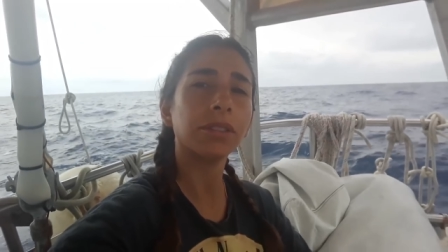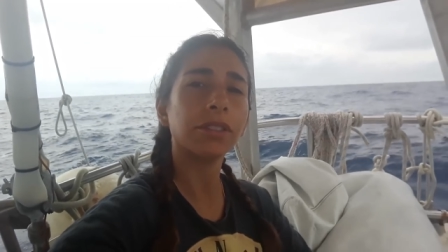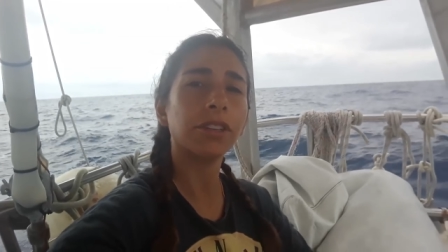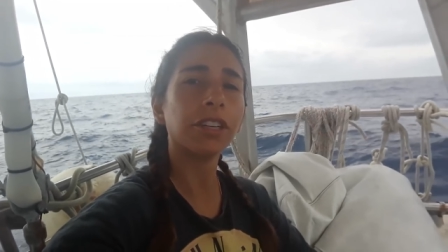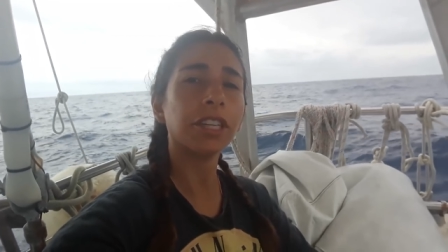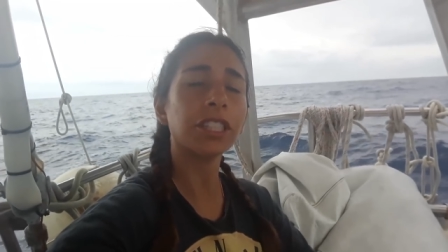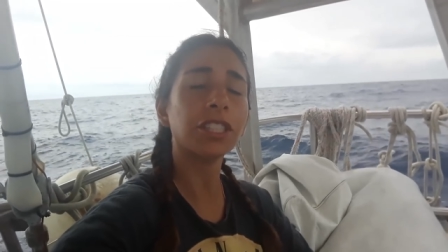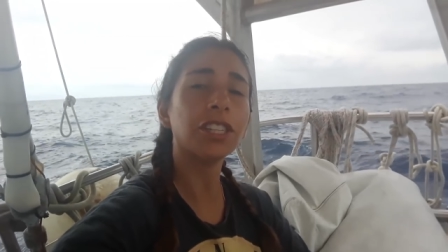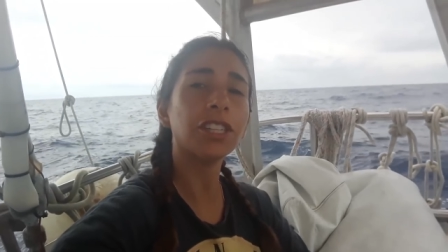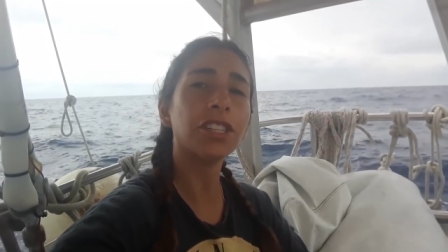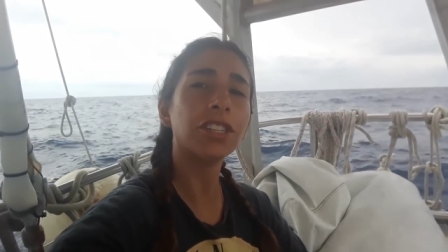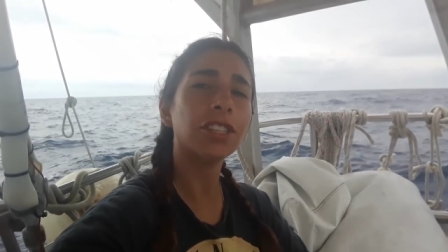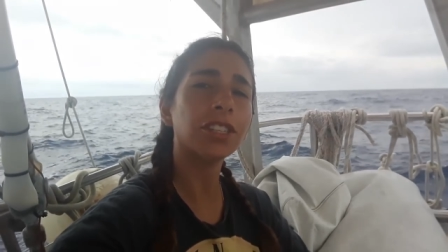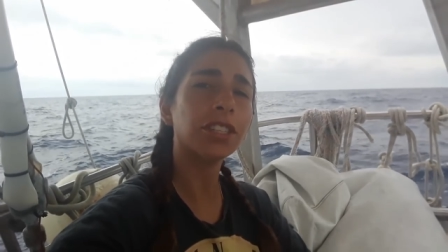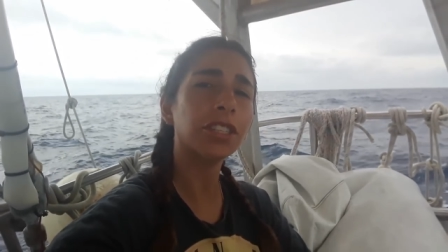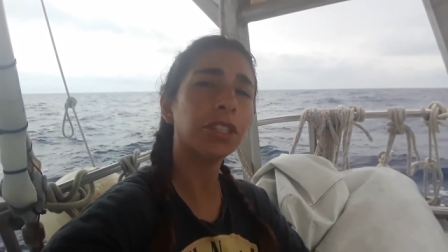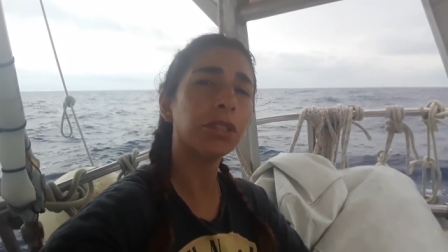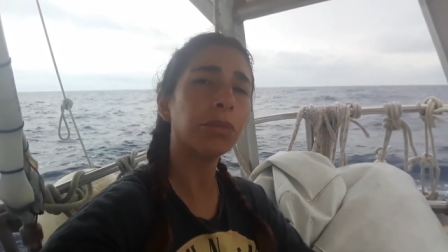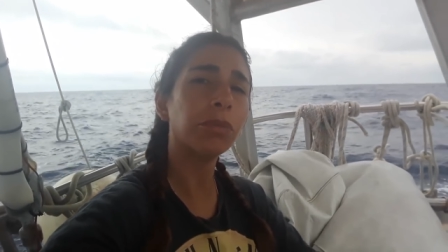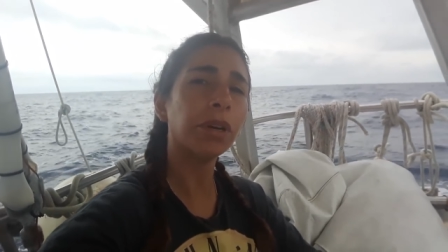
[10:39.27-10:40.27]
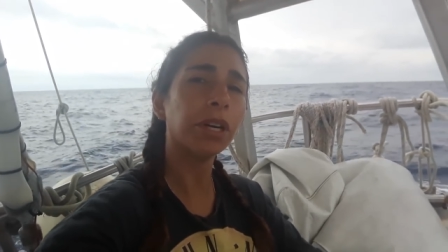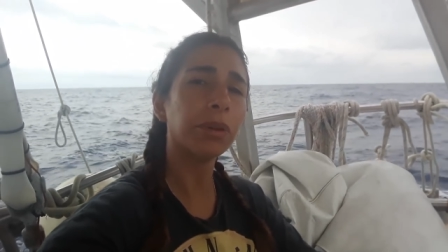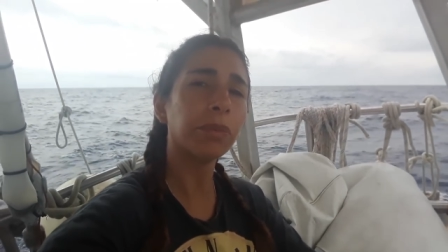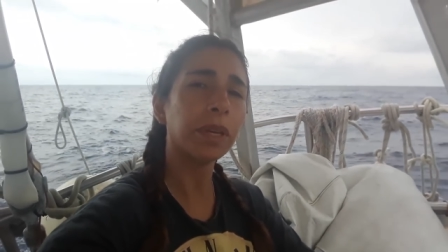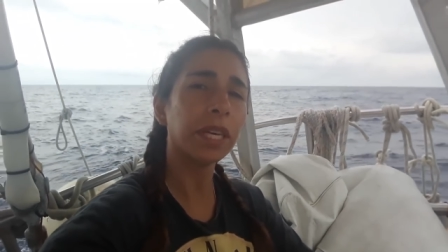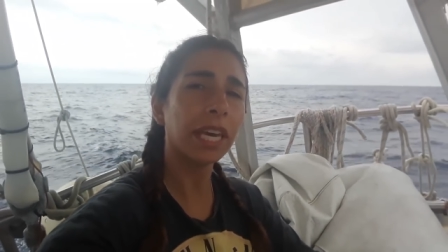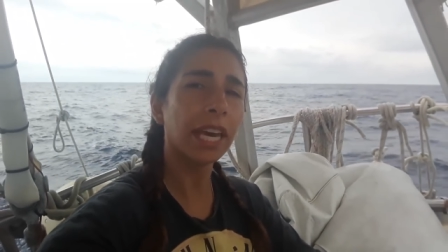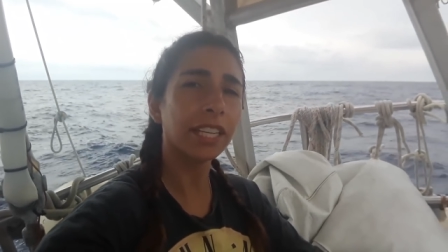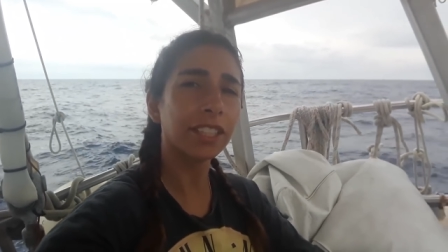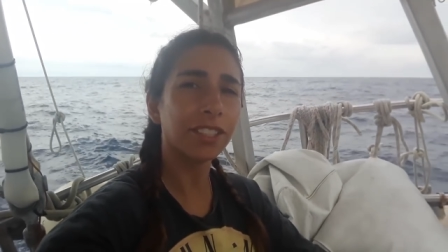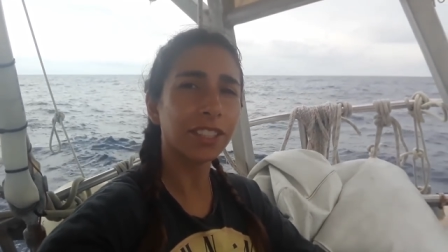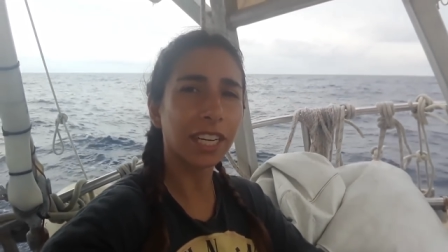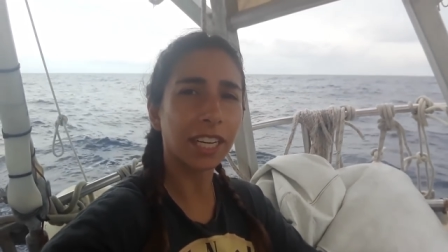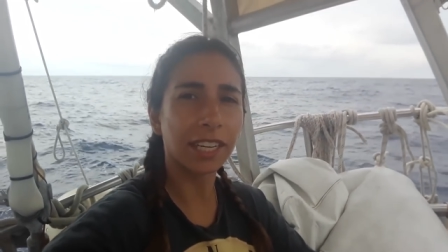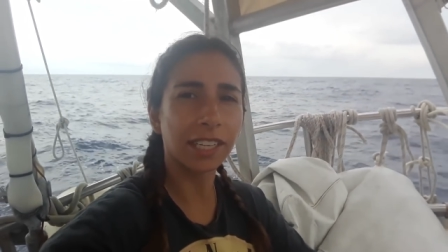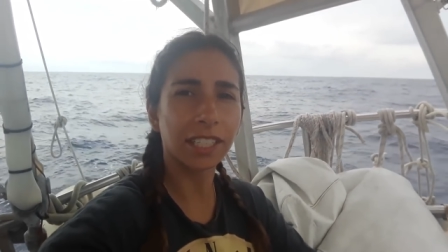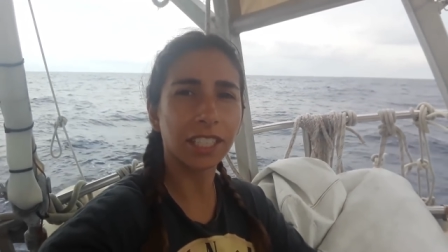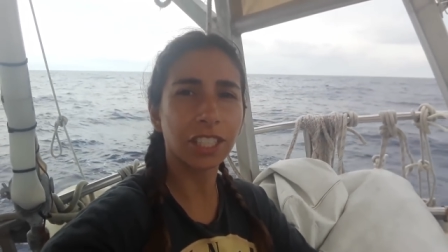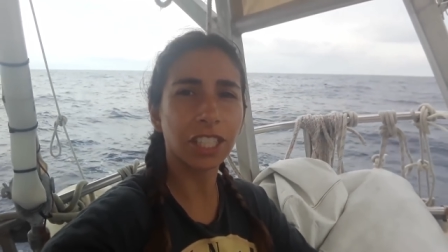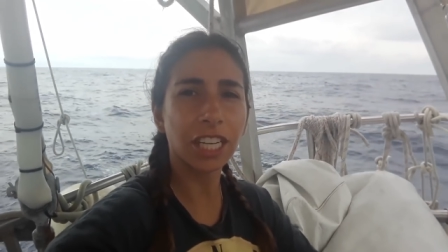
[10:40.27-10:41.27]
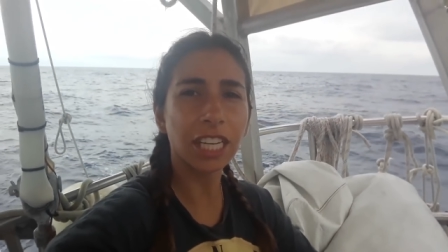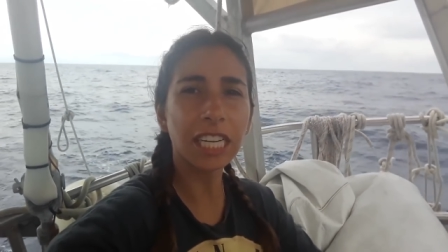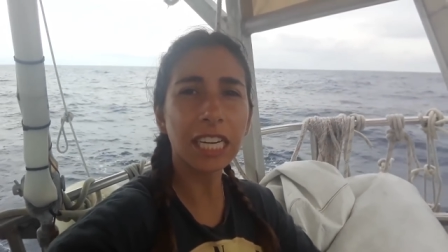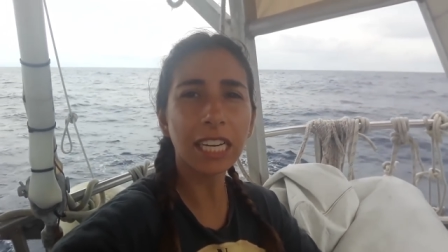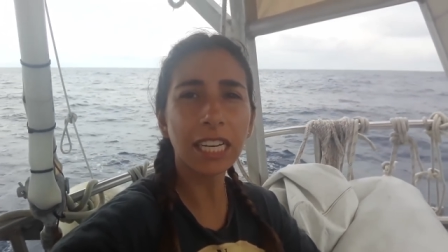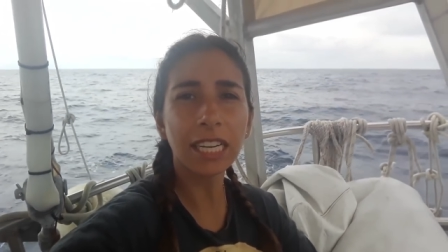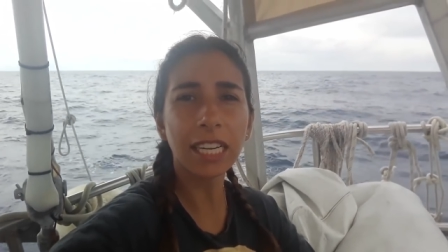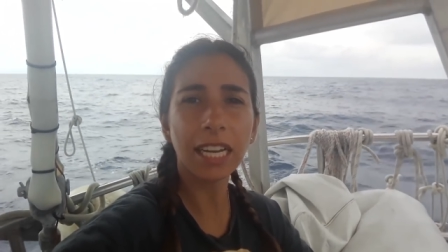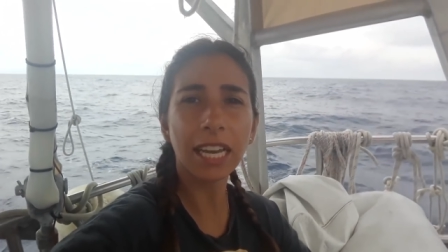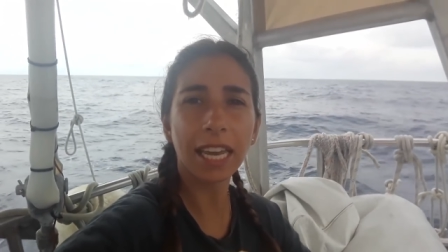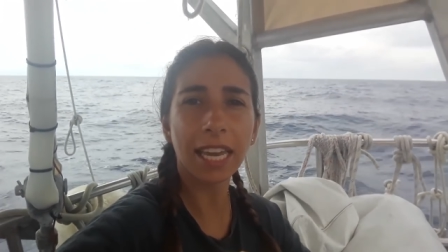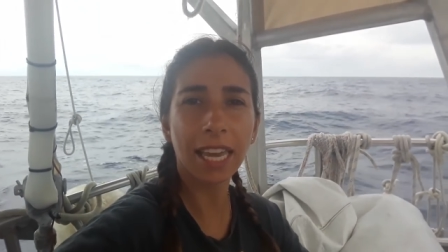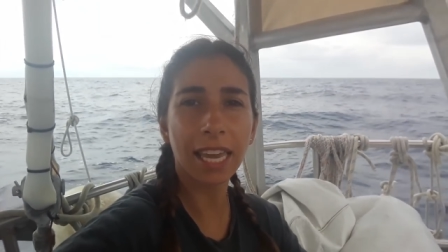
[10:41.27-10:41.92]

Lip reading: going to do when we get to Cartagena